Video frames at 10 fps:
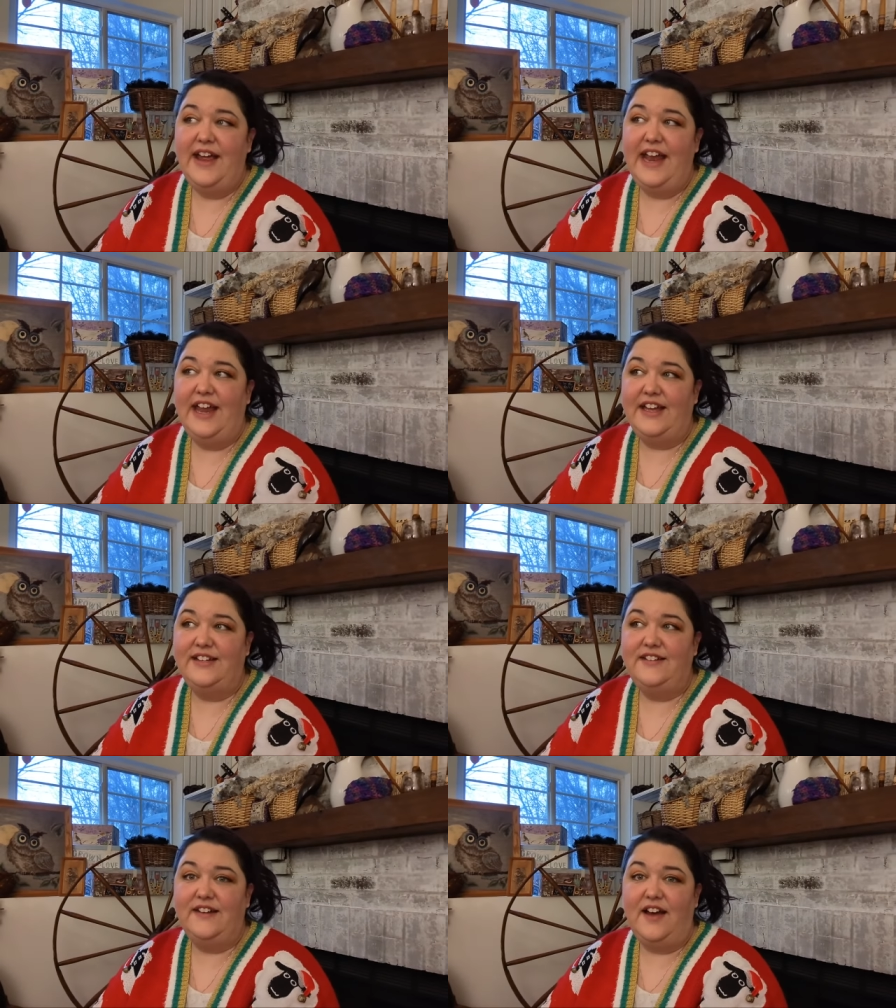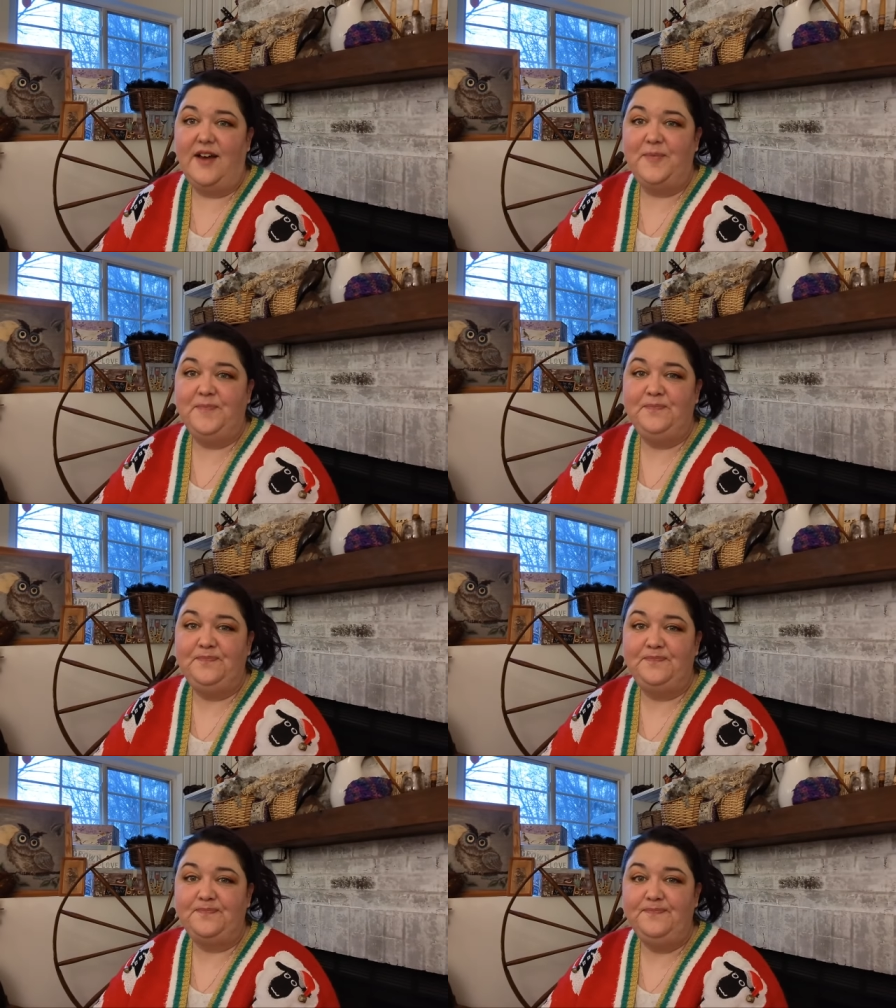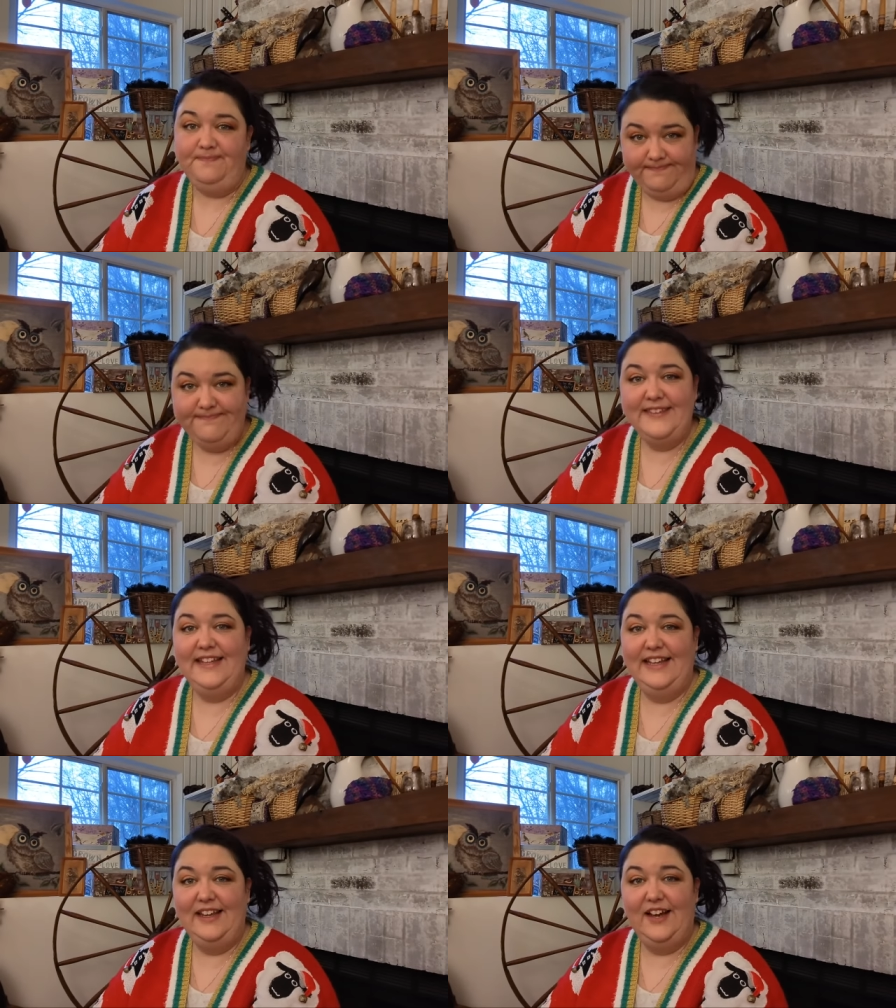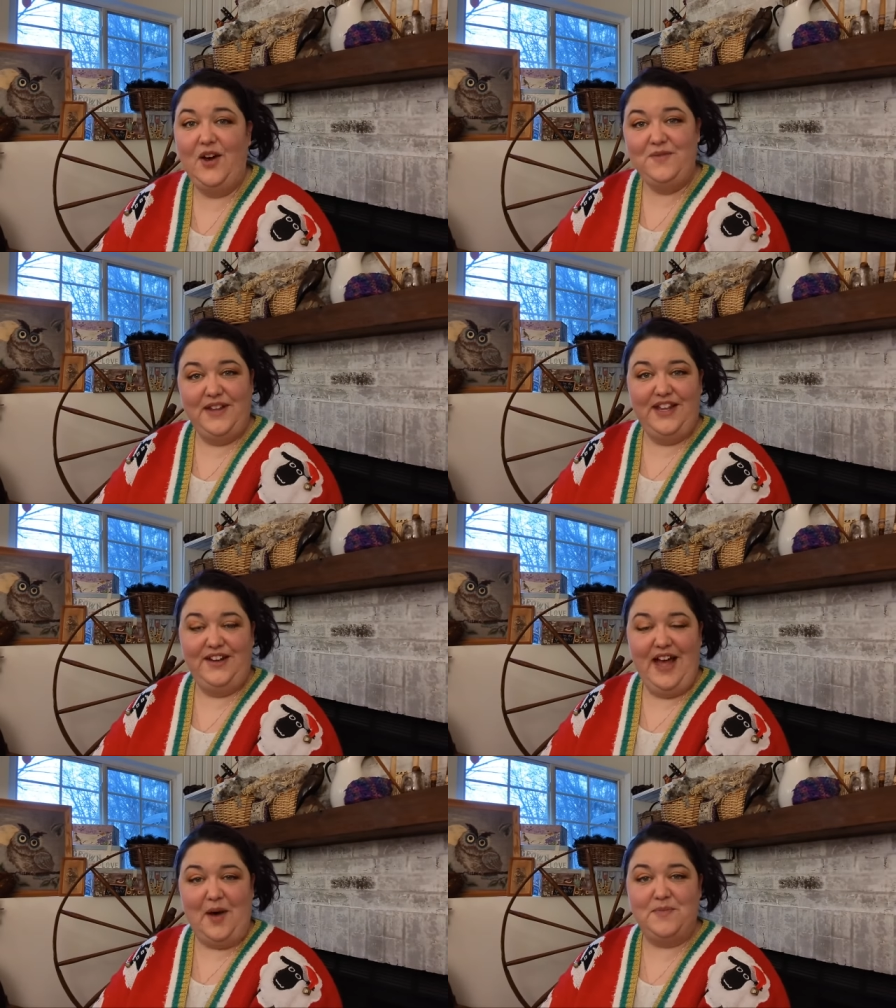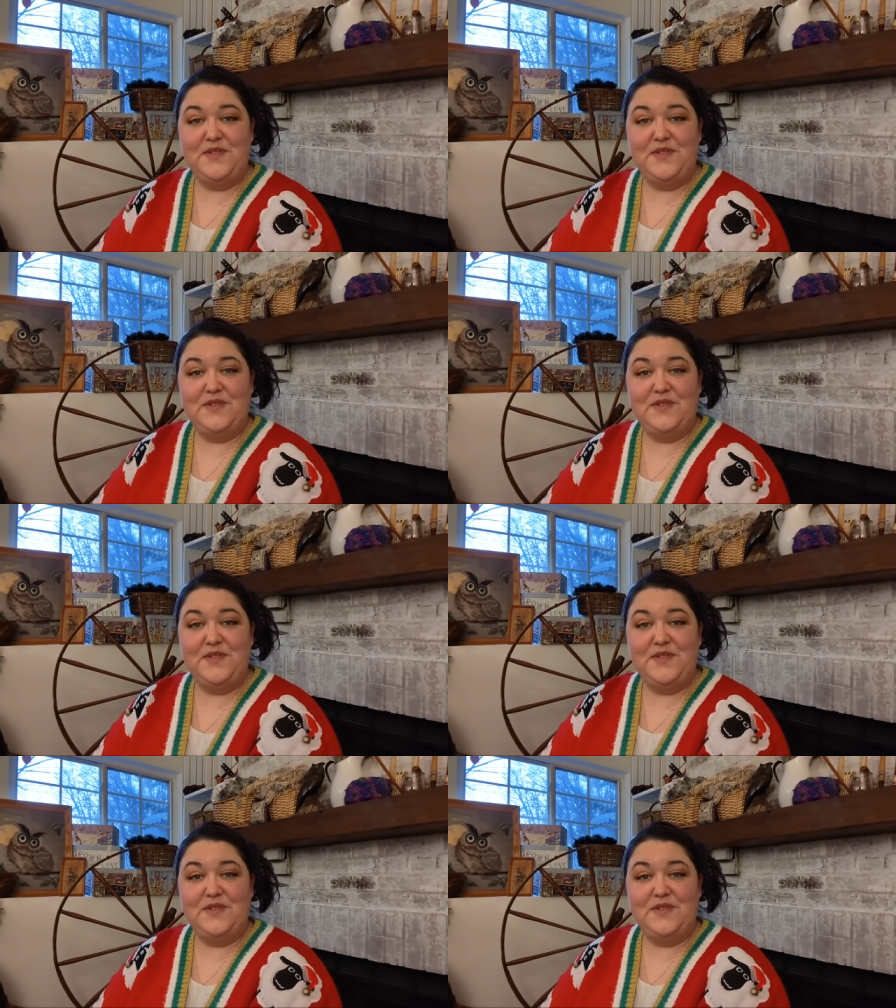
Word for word: And um, hopefully it'll help.